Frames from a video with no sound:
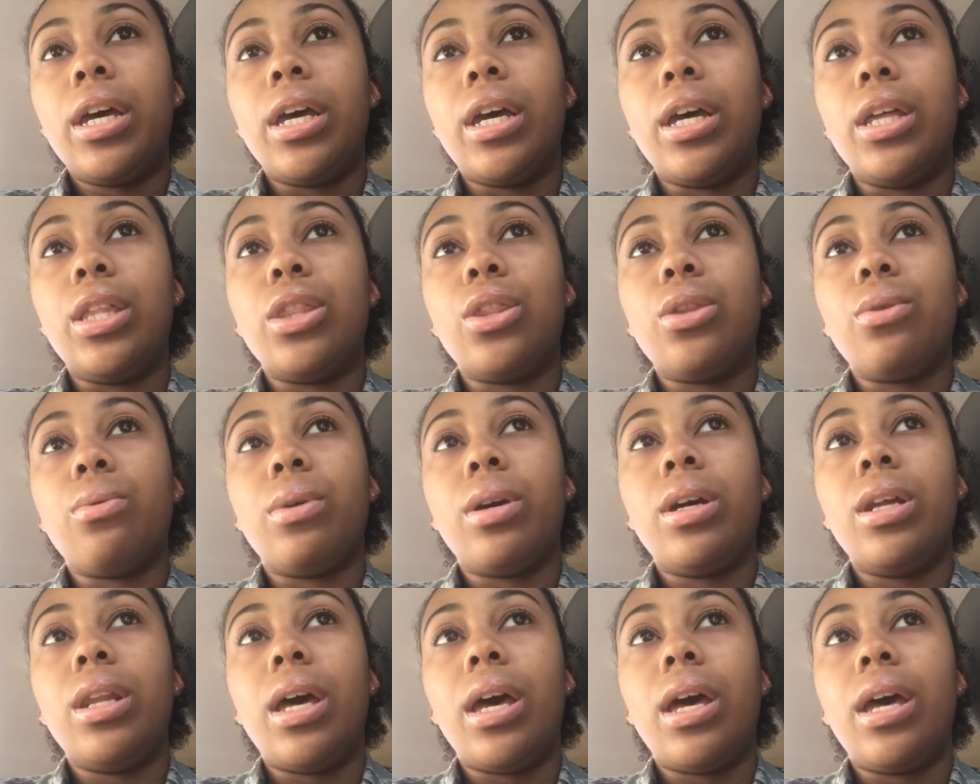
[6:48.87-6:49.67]
in
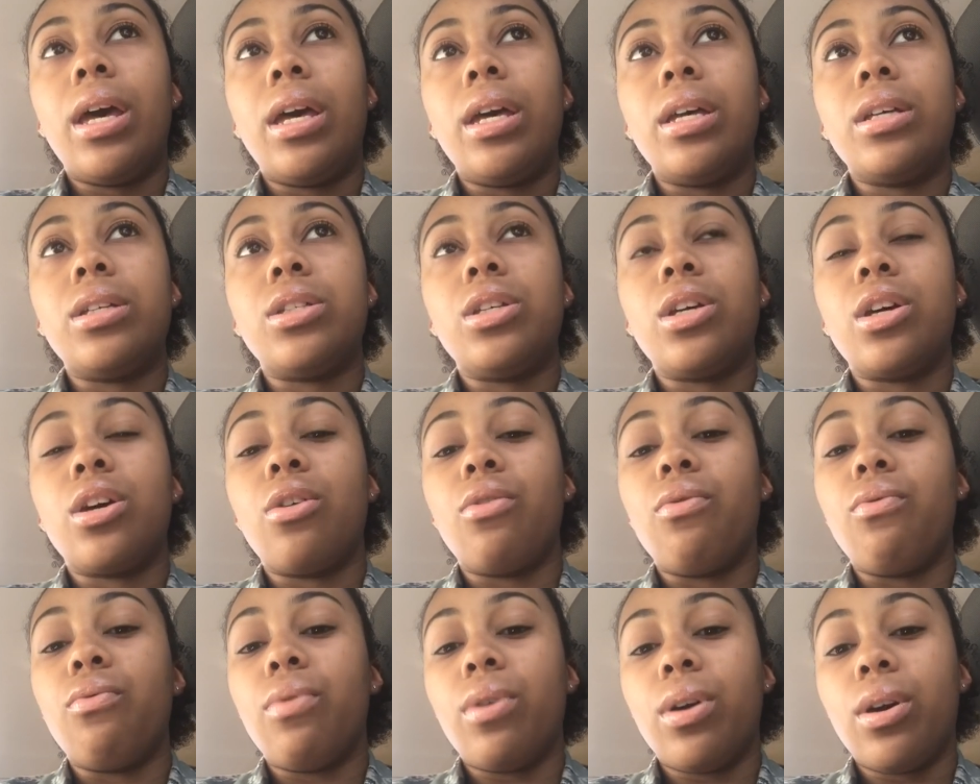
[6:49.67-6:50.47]
3 days to
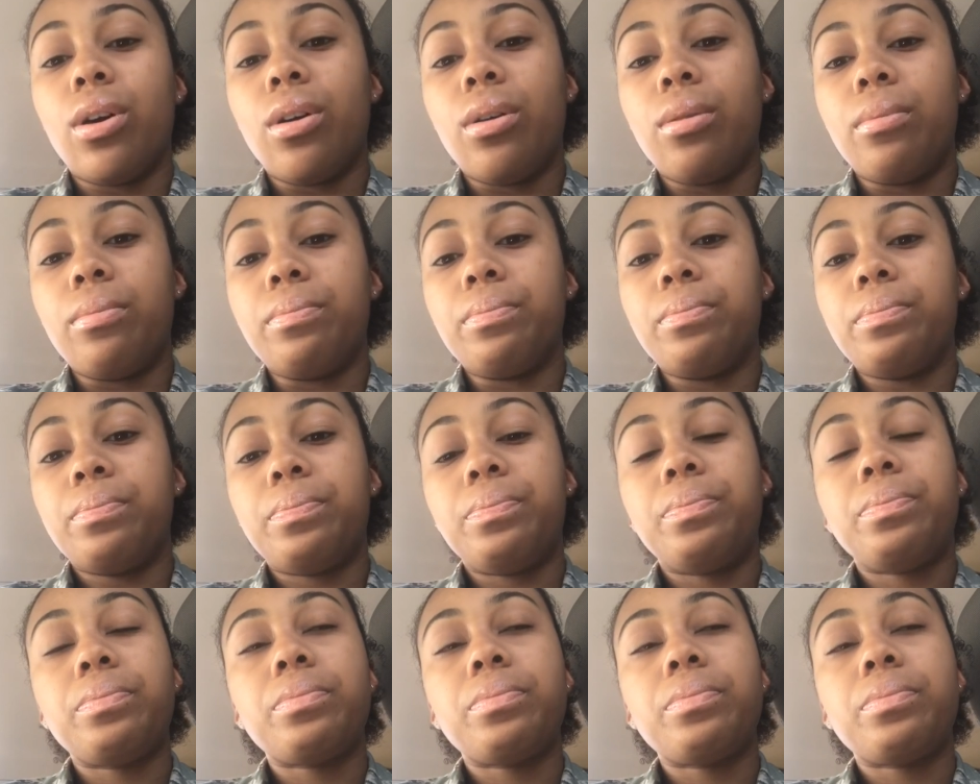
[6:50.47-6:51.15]
confirm.